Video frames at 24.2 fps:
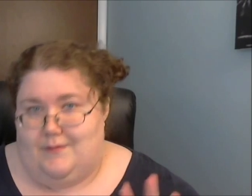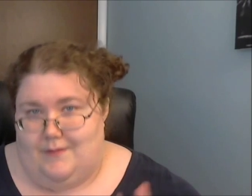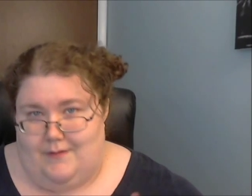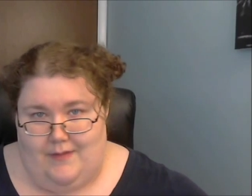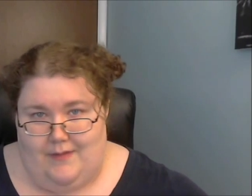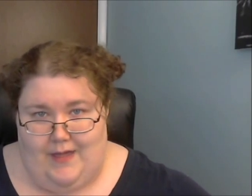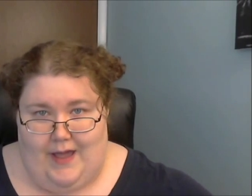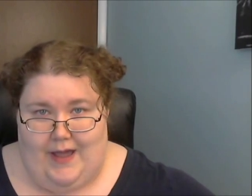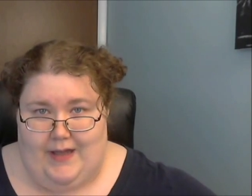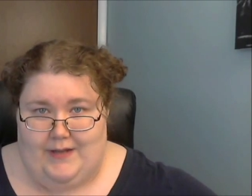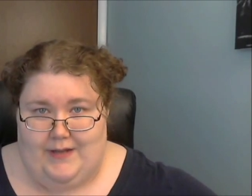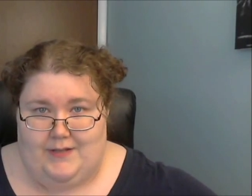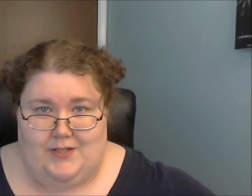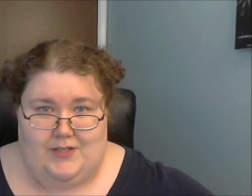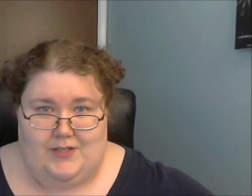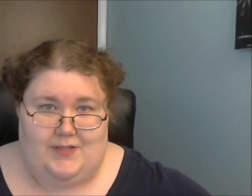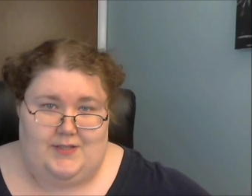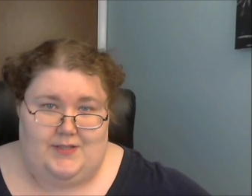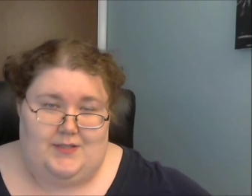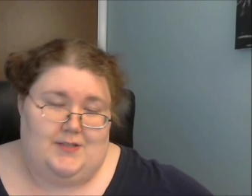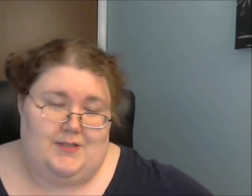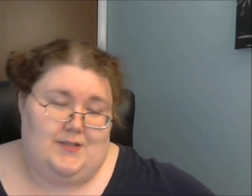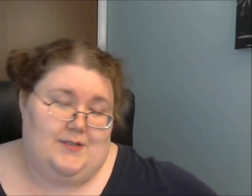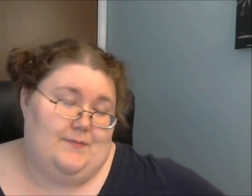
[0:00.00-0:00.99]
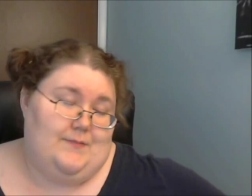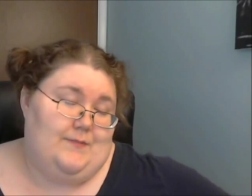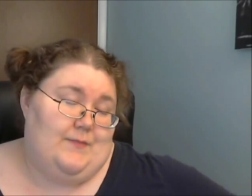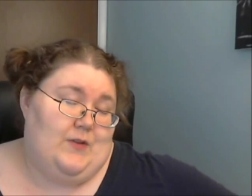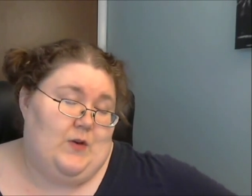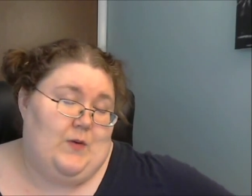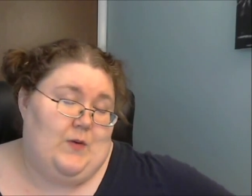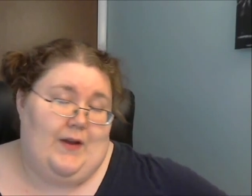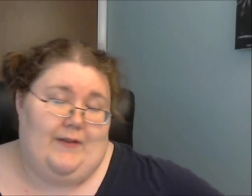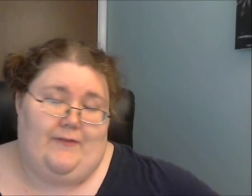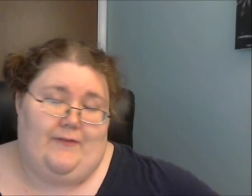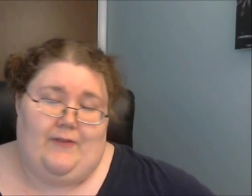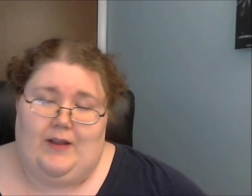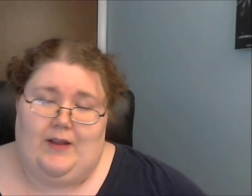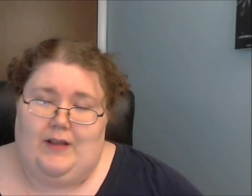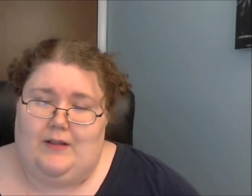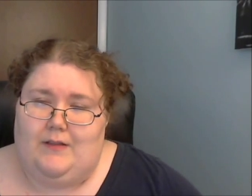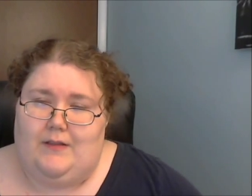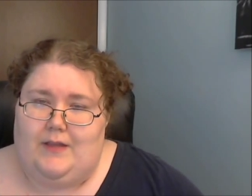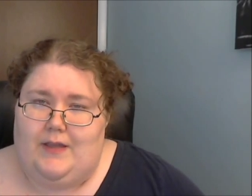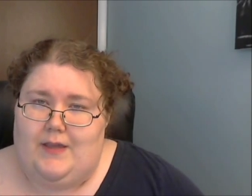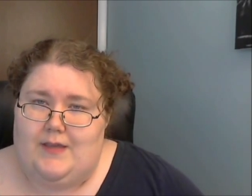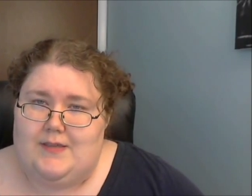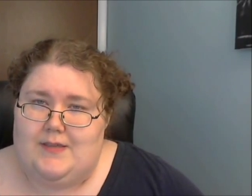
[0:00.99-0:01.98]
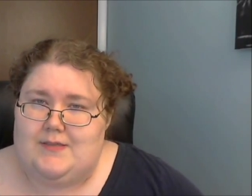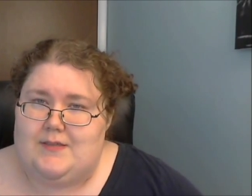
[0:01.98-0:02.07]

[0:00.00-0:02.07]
that just, quite frankly,